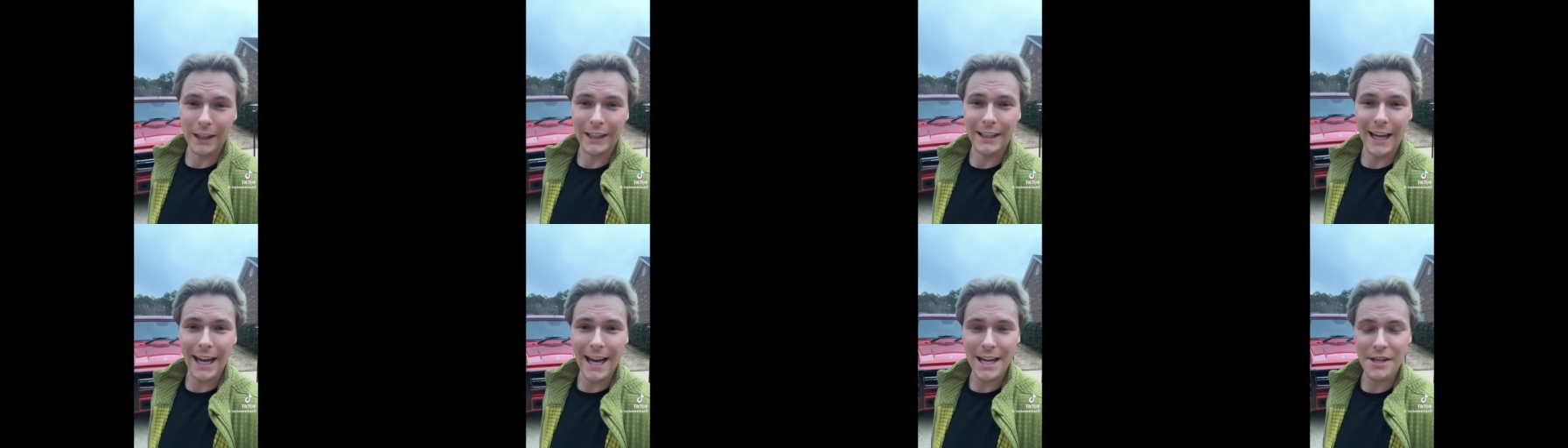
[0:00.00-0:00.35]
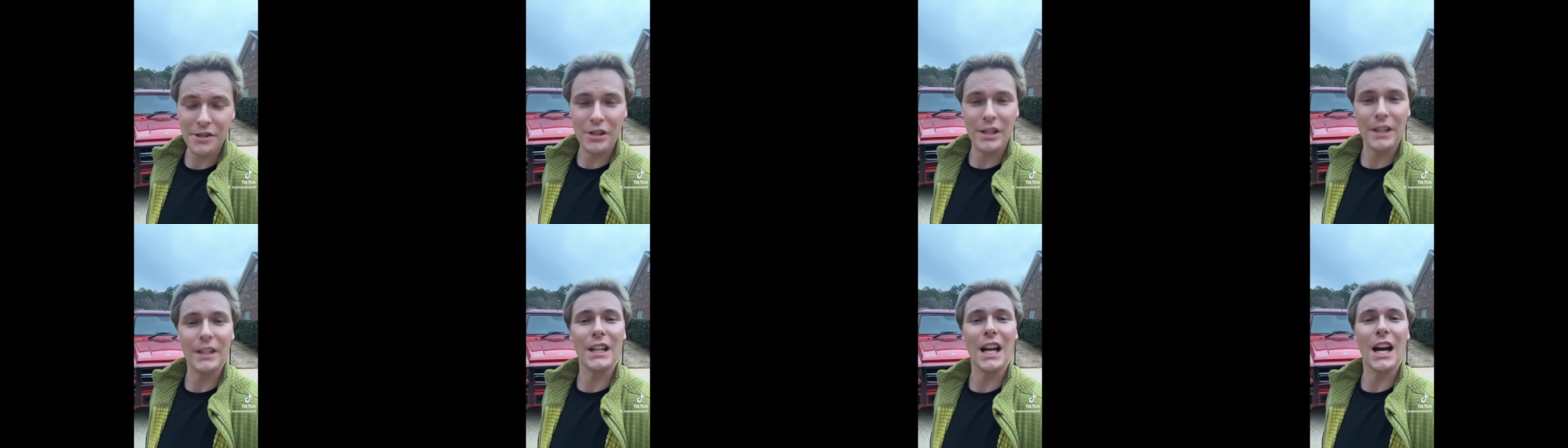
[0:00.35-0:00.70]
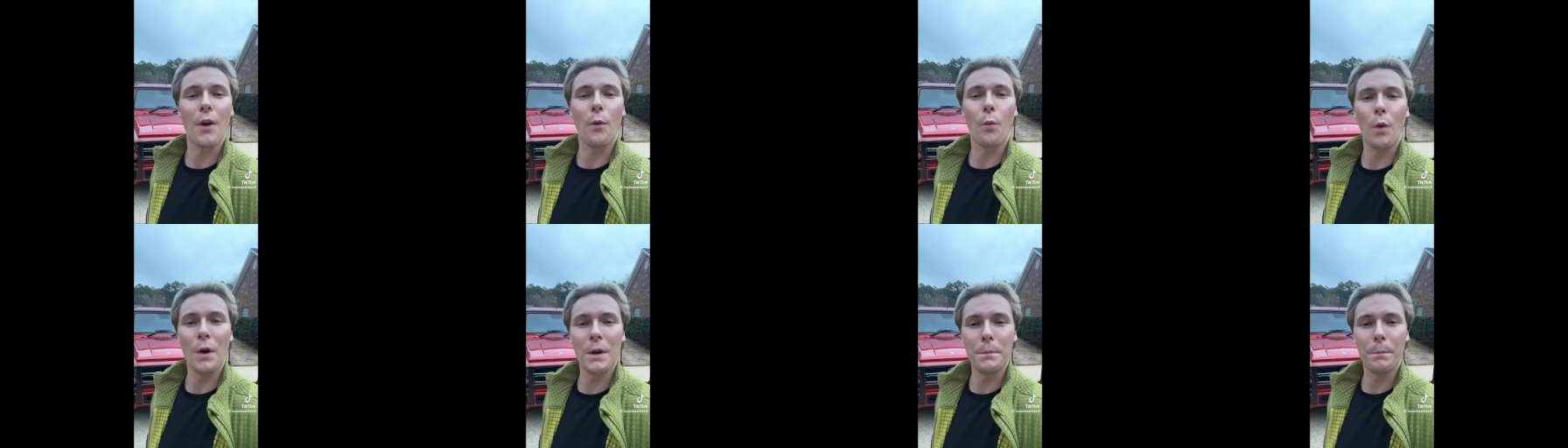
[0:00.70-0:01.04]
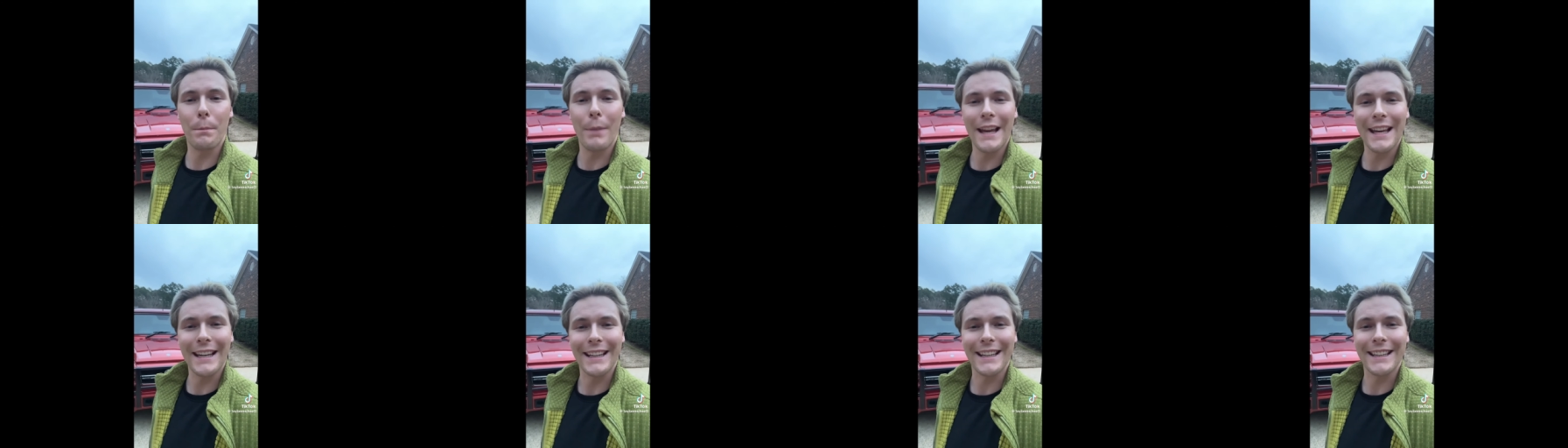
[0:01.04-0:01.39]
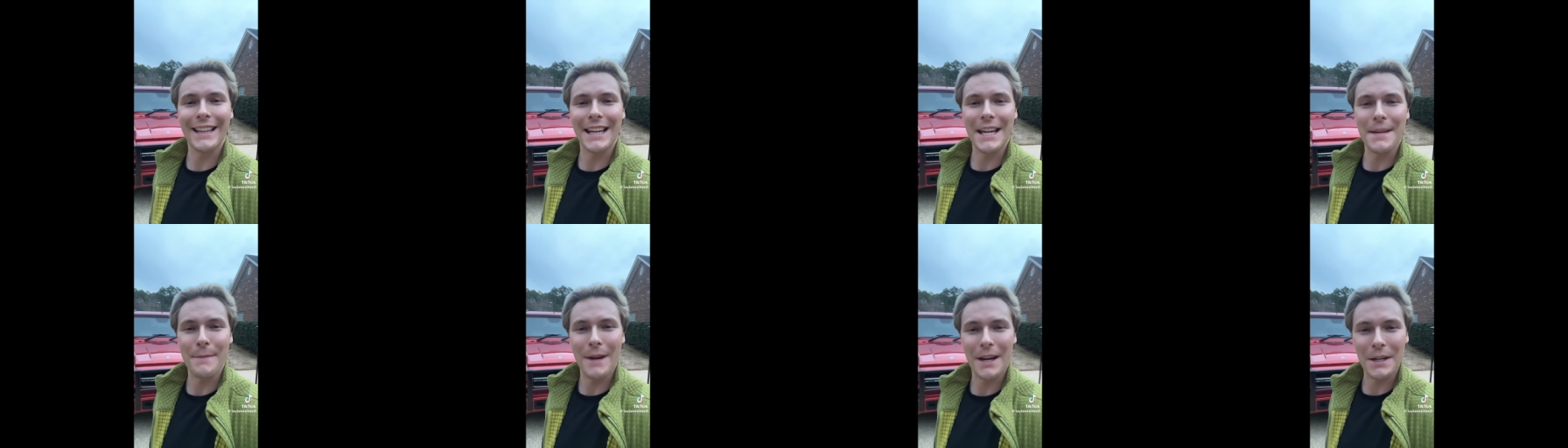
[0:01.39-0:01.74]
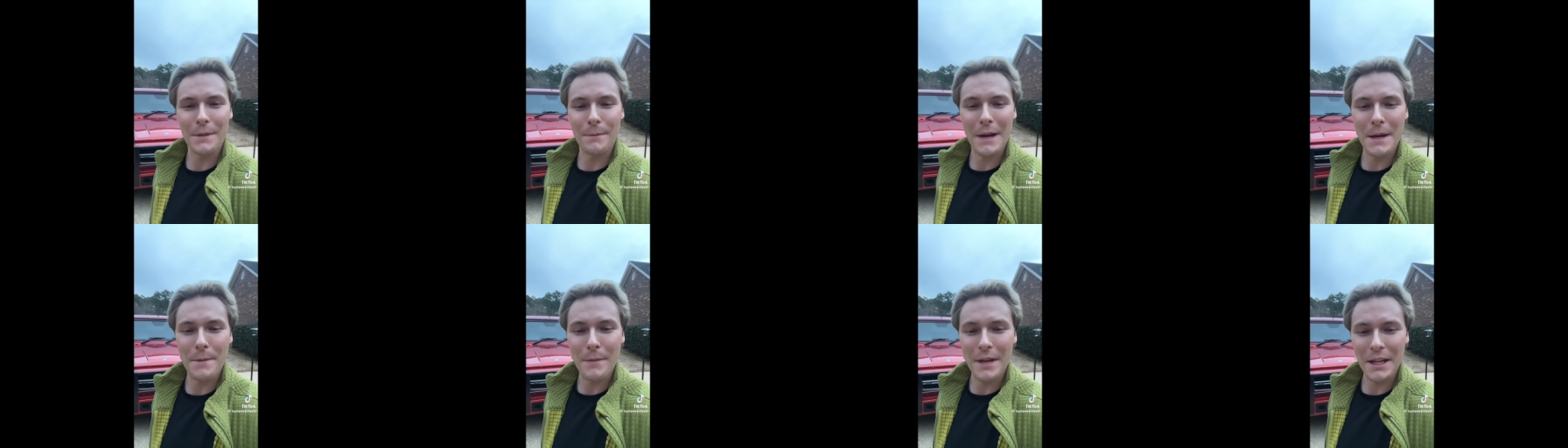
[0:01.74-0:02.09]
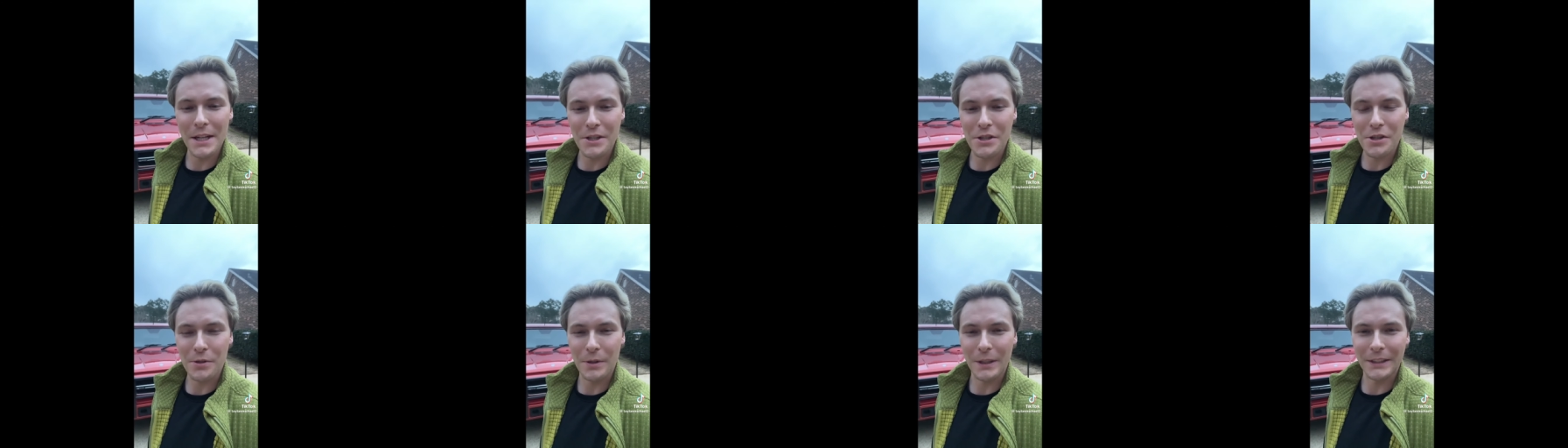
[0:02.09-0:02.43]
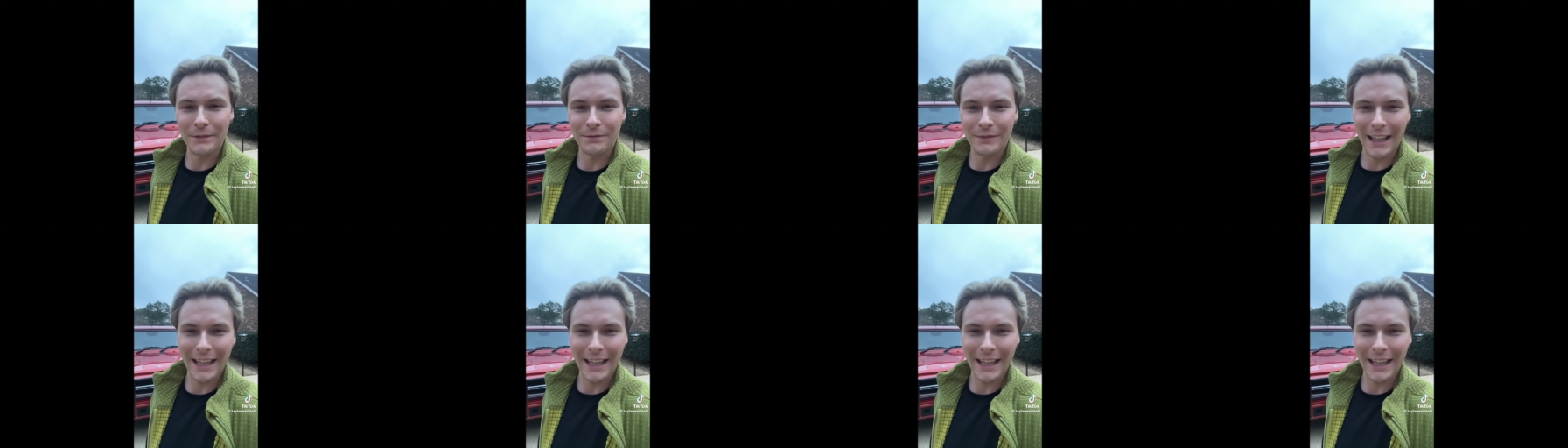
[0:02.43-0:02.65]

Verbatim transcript: it cash and not one penny came out of my ministry.